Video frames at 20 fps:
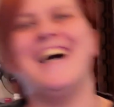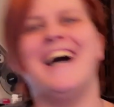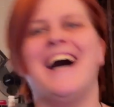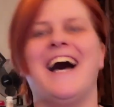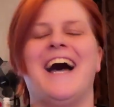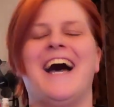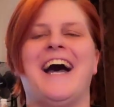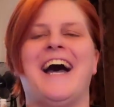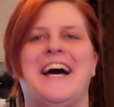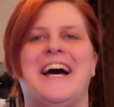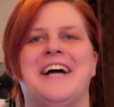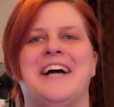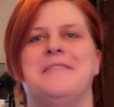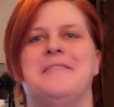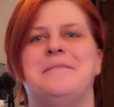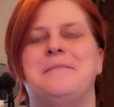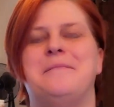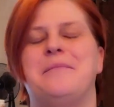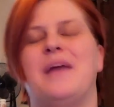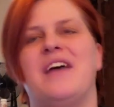
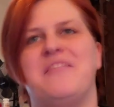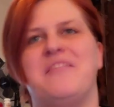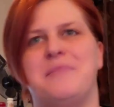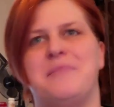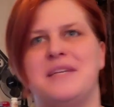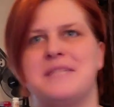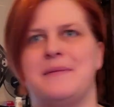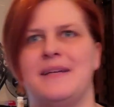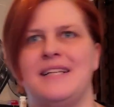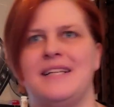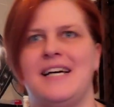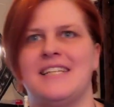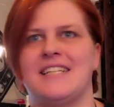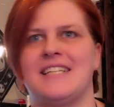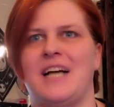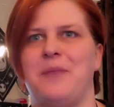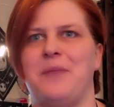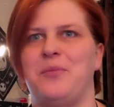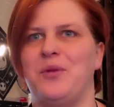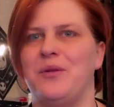I've missed my last
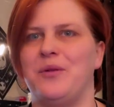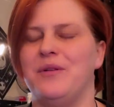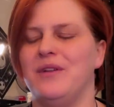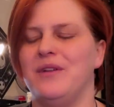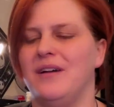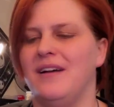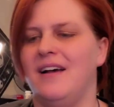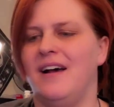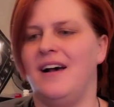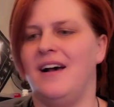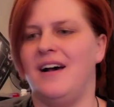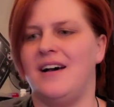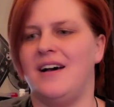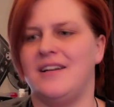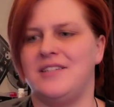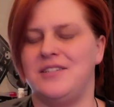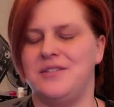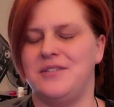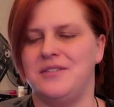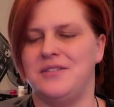couple
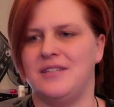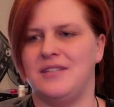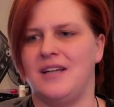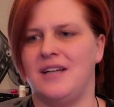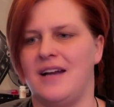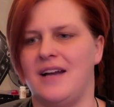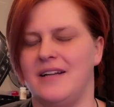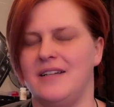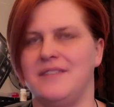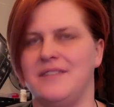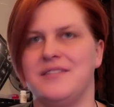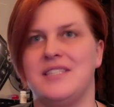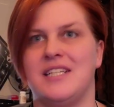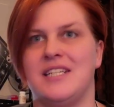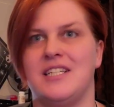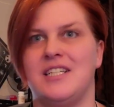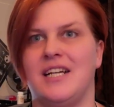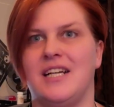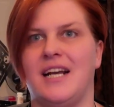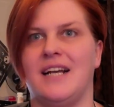due to not enough
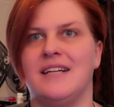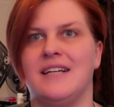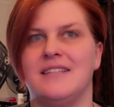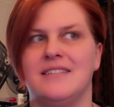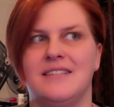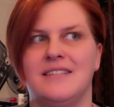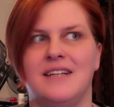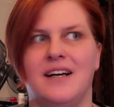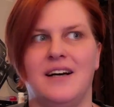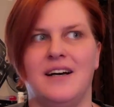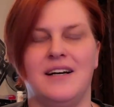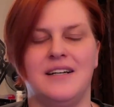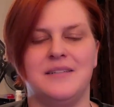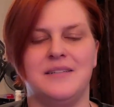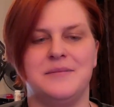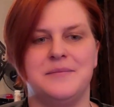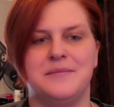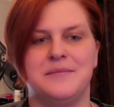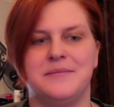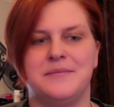stitching
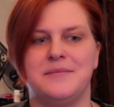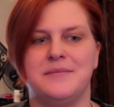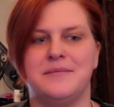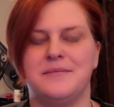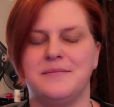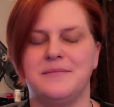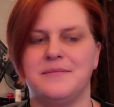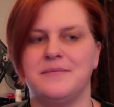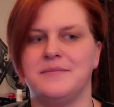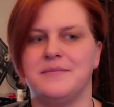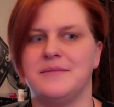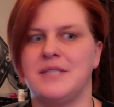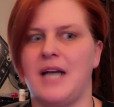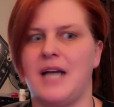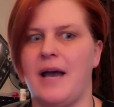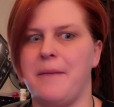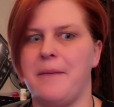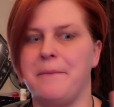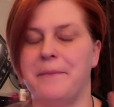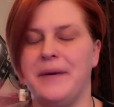
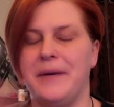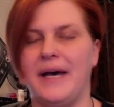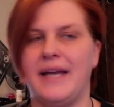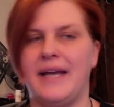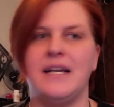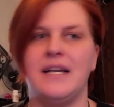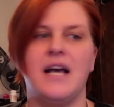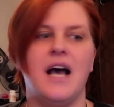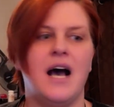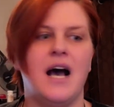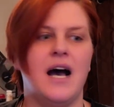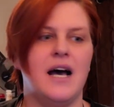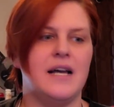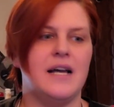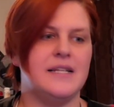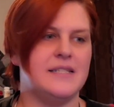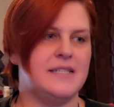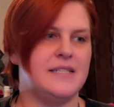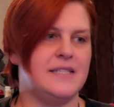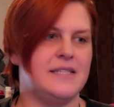time, but
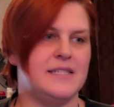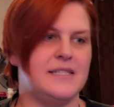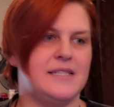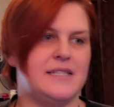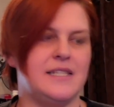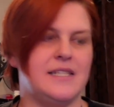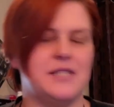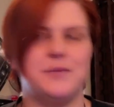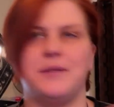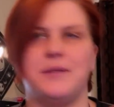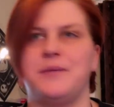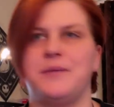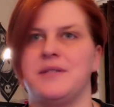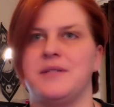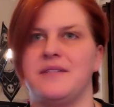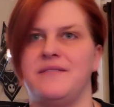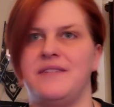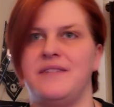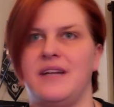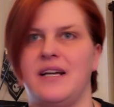this week was
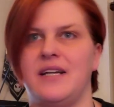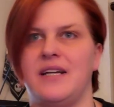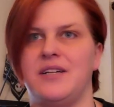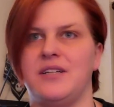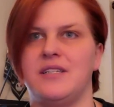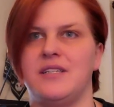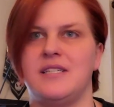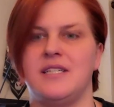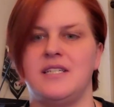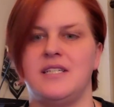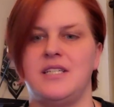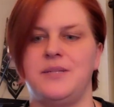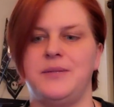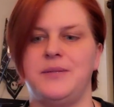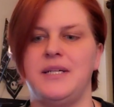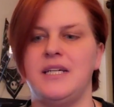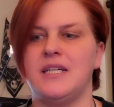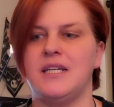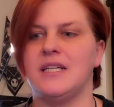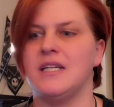a very good stitchy
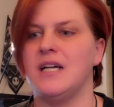week.